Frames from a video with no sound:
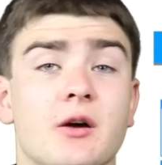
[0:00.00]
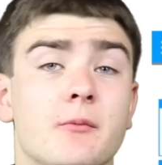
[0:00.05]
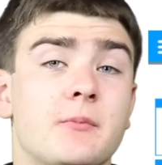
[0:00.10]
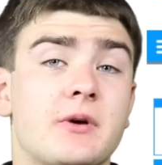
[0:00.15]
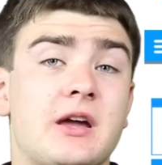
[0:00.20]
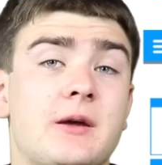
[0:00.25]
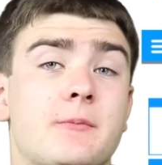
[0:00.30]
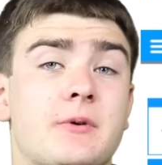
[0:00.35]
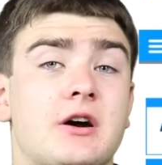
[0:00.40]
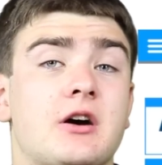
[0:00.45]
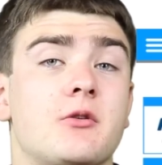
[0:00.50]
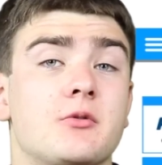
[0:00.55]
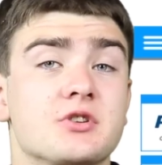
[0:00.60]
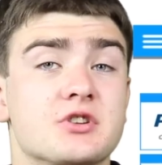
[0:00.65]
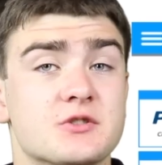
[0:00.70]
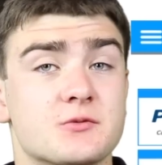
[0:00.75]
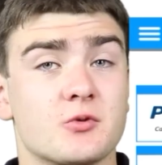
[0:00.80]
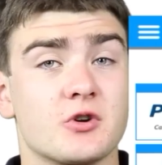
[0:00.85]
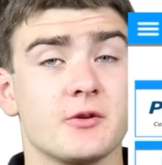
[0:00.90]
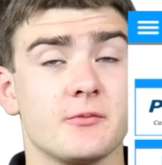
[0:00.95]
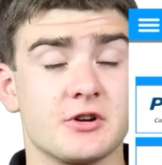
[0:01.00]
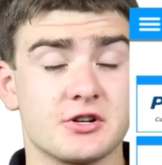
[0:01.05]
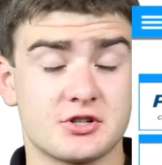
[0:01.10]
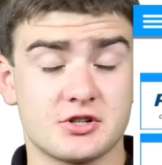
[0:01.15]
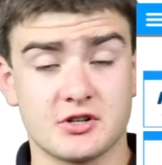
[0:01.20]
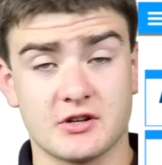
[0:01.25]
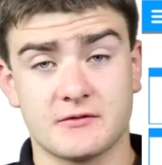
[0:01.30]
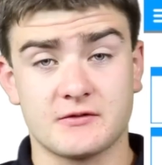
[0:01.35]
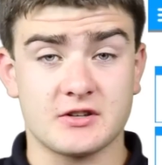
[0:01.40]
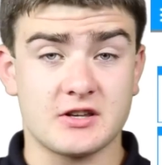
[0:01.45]
we have PayPal, which is pretty
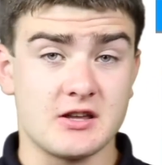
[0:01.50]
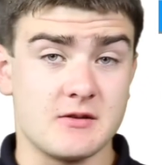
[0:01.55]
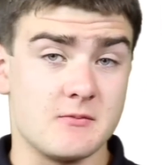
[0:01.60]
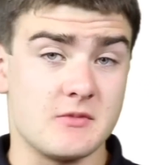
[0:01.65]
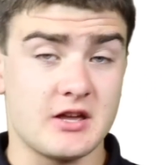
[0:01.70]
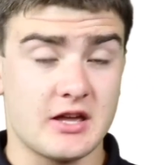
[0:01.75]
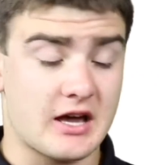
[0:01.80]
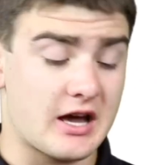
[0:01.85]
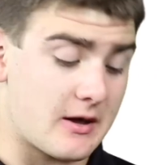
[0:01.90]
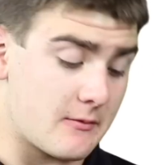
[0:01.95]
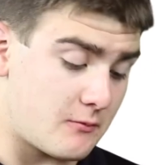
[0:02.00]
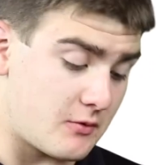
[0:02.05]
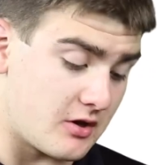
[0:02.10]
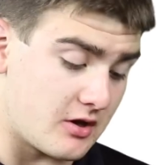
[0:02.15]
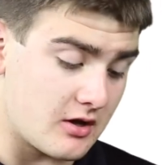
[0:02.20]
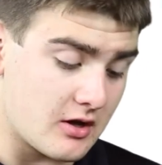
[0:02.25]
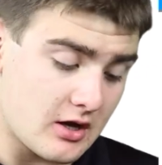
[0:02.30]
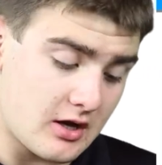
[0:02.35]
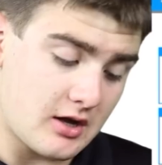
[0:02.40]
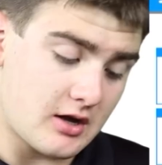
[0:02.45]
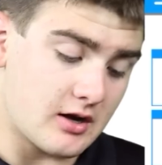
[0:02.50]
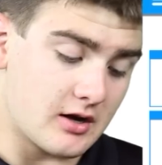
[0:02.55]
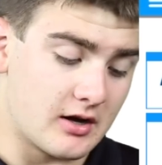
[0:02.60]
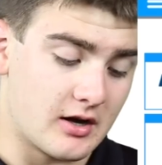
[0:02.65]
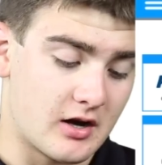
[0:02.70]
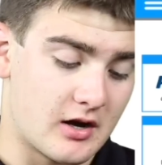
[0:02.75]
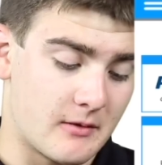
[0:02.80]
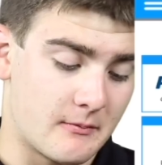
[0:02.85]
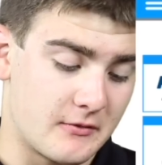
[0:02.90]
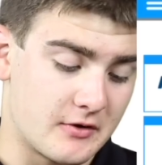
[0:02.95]
much enough to keep me happy.
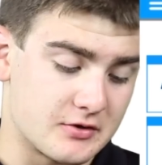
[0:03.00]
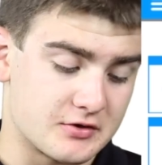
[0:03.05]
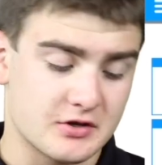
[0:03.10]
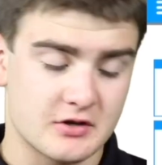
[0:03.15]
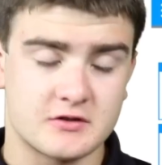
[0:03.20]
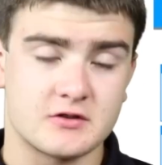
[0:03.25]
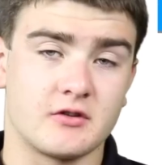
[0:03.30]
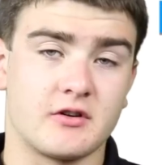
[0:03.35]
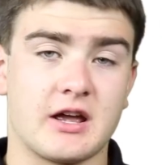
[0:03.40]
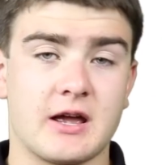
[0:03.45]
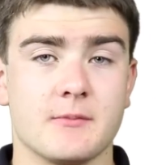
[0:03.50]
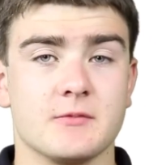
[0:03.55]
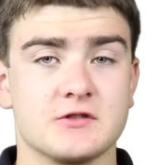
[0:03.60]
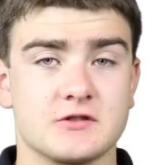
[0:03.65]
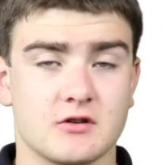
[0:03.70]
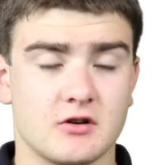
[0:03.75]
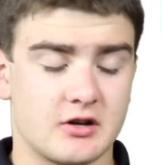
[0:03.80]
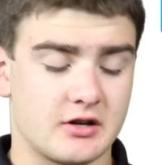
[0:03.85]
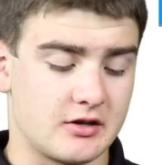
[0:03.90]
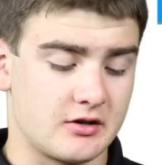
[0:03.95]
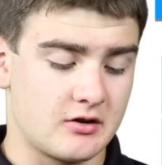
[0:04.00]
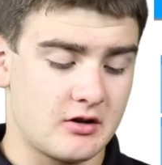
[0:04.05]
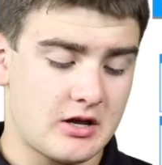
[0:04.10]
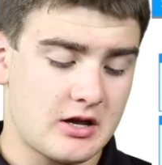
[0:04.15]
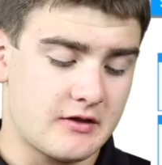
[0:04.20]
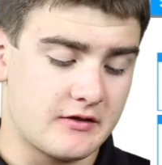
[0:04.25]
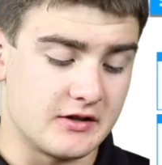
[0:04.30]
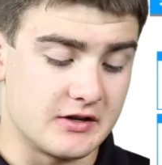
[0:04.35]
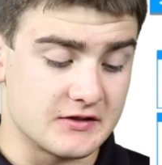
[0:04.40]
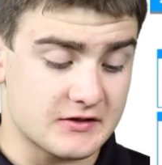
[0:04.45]
Um, there's also Amazon
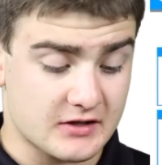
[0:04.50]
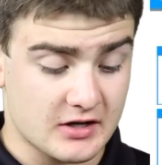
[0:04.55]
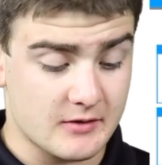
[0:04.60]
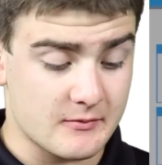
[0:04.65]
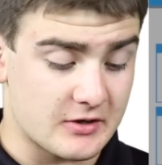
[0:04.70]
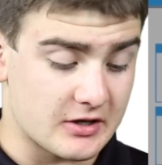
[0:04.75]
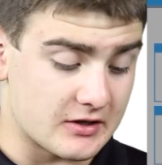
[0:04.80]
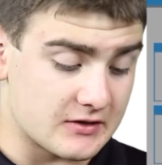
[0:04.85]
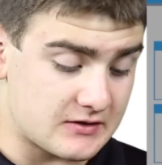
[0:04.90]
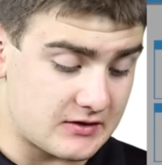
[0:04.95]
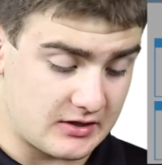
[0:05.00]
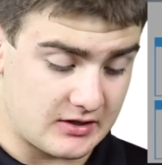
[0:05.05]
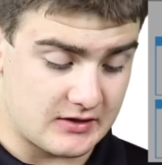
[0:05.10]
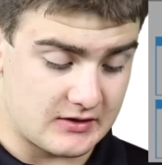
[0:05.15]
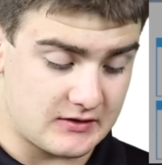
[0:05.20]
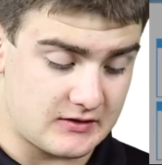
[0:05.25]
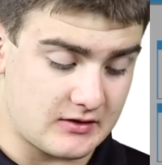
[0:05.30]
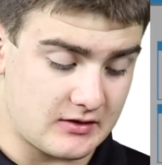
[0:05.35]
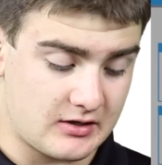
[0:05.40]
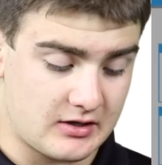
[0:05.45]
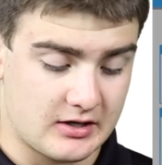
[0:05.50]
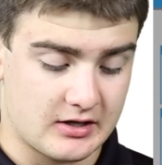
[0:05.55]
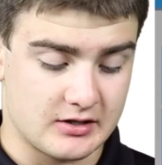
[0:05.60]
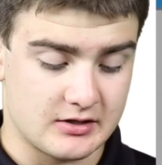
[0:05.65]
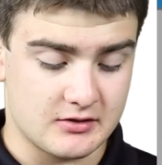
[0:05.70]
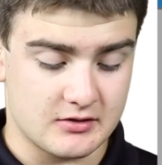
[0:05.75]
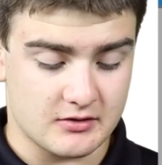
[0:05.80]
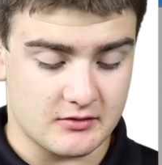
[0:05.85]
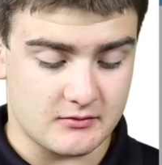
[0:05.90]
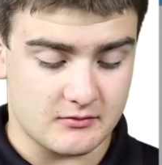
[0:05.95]
that is coming, it says,
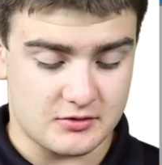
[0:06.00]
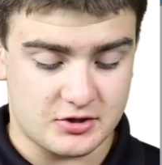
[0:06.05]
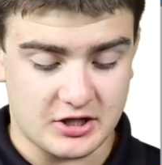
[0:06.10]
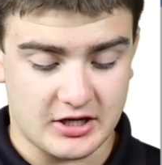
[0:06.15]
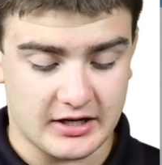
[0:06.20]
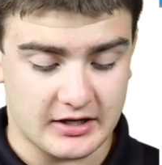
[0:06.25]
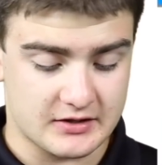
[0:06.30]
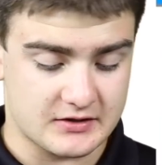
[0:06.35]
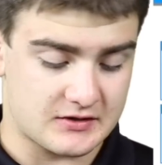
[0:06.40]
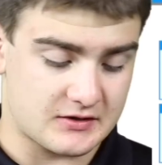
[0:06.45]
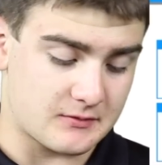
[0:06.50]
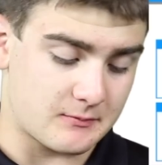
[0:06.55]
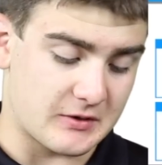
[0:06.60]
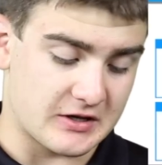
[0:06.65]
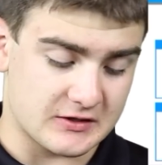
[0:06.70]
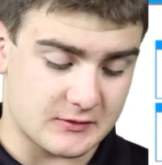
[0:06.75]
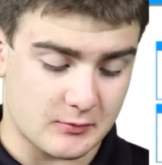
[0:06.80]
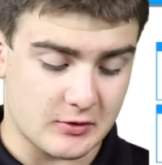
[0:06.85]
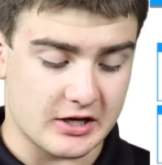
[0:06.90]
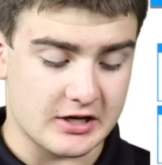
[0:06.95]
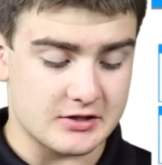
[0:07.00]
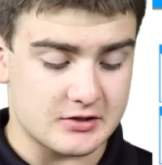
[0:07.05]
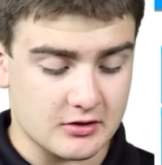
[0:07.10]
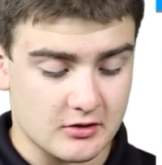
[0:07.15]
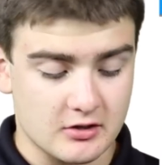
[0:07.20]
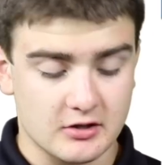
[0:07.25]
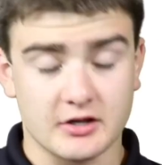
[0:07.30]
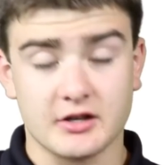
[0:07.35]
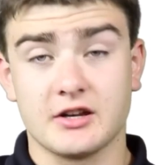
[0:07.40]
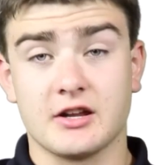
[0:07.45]
and checks, Best Buy,
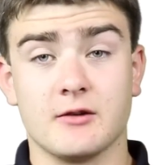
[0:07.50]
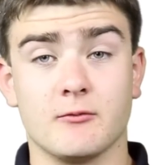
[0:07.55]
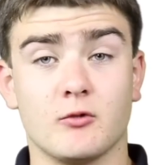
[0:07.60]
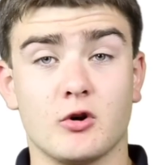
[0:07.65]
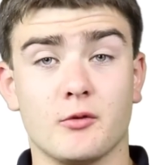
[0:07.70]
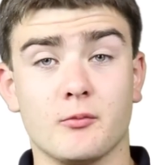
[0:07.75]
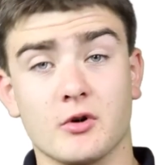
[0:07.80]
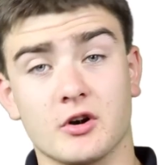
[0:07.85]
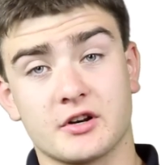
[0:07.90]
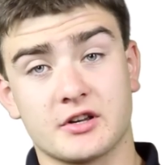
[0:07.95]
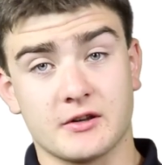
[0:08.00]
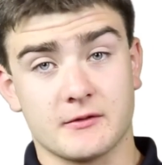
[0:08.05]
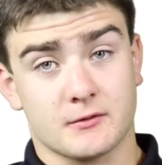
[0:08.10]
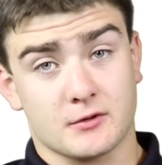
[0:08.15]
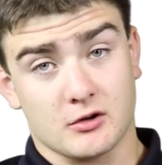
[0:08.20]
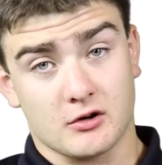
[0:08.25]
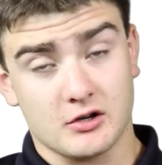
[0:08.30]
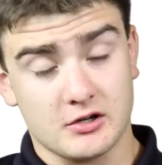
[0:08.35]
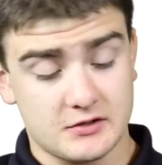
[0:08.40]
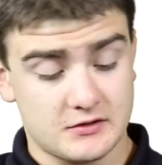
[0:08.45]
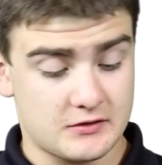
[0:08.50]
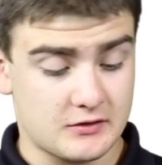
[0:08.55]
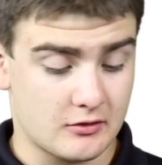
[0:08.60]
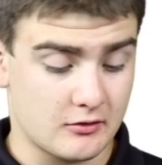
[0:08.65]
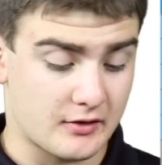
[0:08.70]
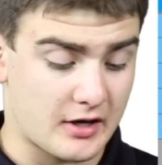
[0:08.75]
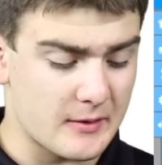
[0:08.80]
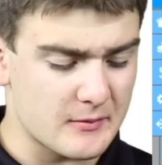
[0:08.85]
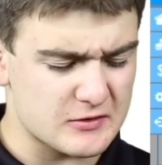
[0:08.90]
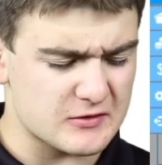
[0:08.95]
Target, and Walmart gift cards.
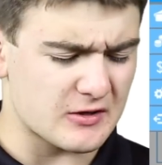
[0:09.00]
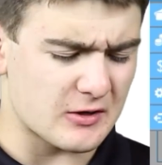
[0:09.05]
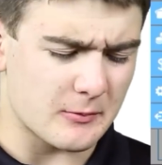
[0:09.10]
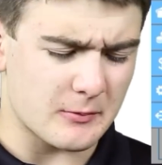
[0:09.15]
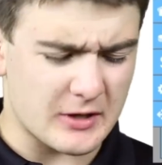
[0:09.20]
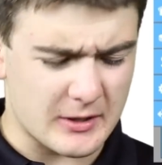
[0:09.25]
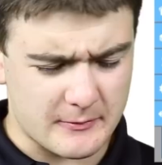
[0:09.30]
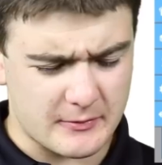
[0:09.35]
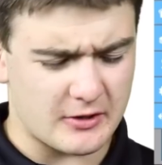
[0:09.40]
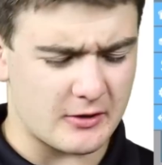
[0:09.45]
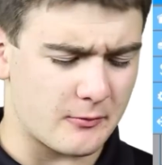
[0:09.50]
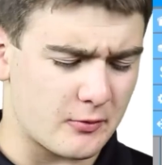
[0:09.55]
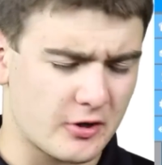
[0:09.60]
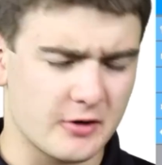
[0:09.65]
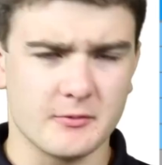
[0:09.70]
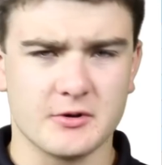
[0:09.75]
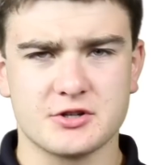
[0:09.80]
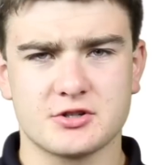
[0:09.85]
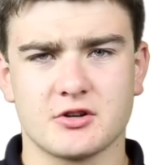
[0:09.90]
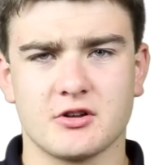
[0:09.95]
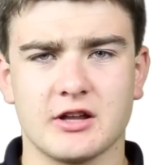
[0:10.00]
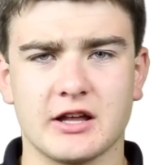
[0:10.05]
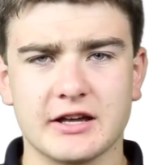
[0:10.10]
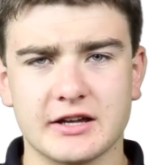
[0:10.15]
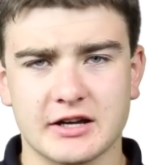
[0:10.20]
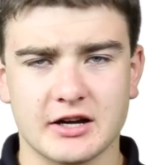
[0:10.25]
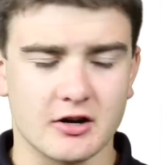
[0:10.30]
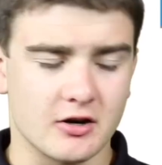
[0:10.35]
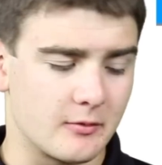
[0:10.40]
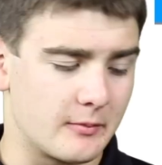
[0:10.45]
So Amazon and PayPal are pretty much all
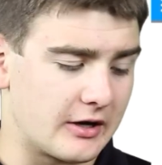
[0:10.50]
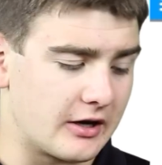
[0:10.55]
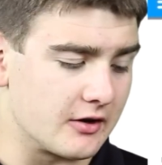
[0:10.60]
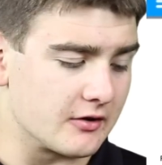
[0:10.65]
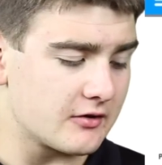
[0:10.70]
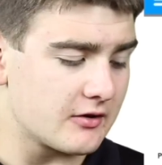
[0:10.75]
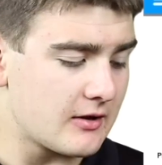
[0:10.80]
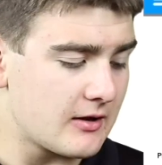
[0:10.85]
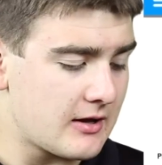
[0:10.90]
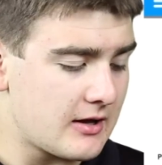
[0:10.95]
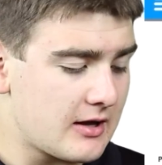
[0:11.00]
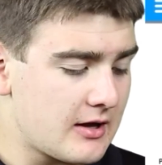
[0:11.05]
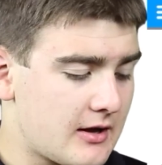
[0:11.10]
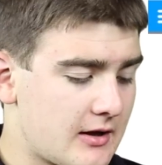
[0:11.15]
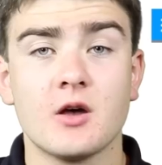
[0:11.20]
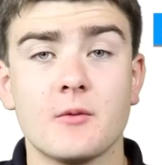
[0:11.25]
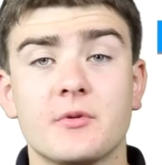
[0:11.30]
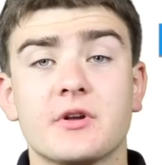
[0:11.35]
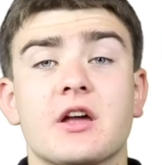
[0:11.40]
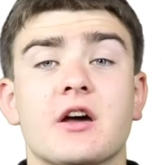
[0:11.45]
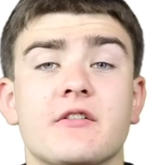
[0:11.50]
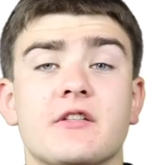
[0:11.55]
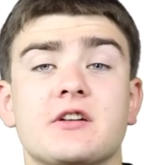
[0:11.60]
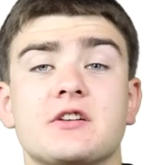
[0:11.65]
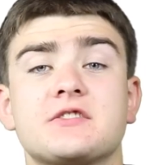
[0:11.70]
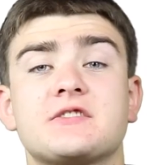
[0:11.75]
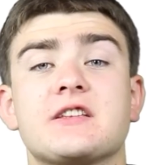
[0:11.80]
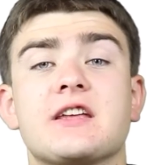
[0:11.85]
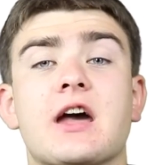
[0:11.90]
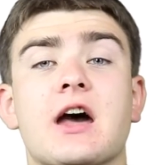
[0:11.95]
I care about. But yeah,
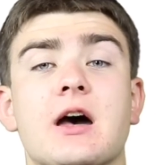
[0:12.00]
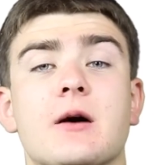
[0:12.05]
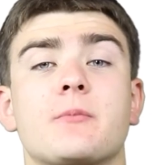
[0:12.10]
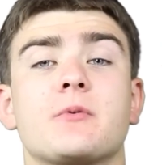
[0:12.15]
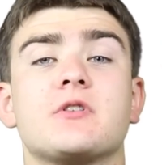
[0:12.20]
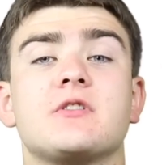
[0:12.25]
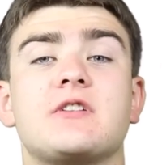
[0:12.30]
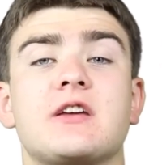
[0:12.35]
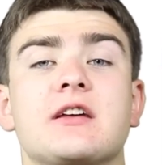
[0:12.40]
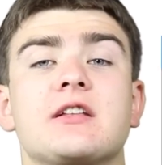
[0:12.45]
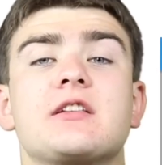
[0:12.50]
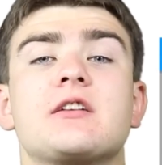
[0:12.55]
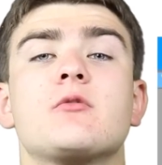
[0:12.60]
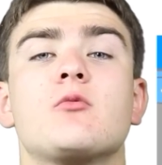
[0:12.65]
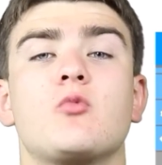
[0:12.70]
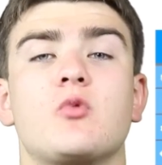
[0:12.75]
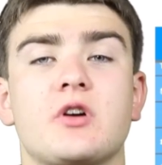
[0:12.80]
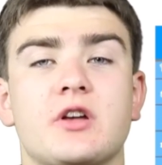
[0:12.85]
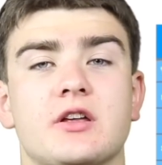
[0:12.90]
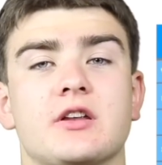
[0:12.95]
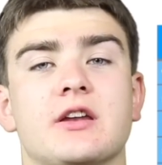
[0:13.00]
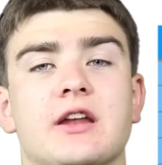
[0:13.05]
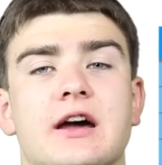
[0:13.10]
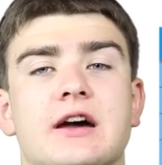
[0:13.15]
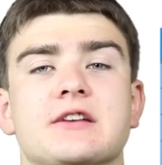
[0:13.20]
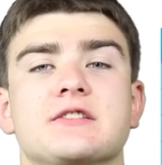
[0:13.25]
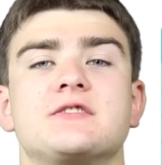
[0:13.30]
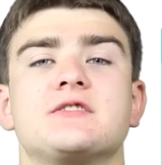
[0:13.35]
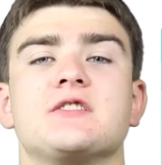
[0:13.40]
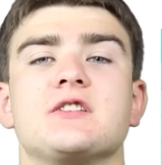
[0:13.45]
that is the app DailyWin
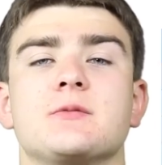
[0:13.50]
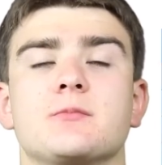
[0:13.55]
as